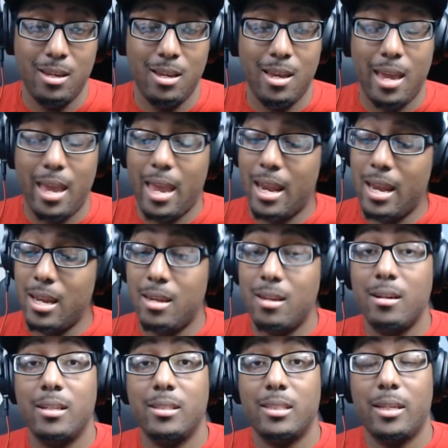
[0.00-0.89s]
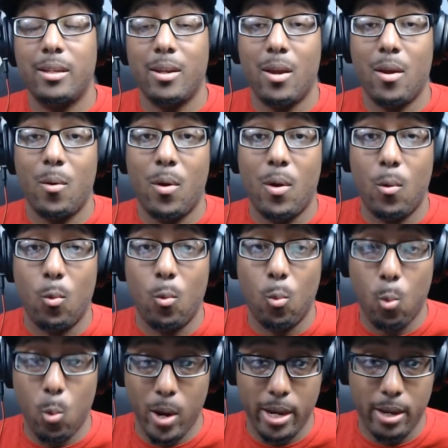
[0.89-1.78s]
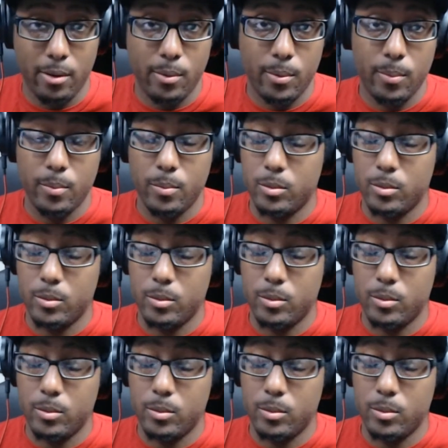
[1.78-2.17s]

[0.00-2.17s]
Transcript: and it does it well.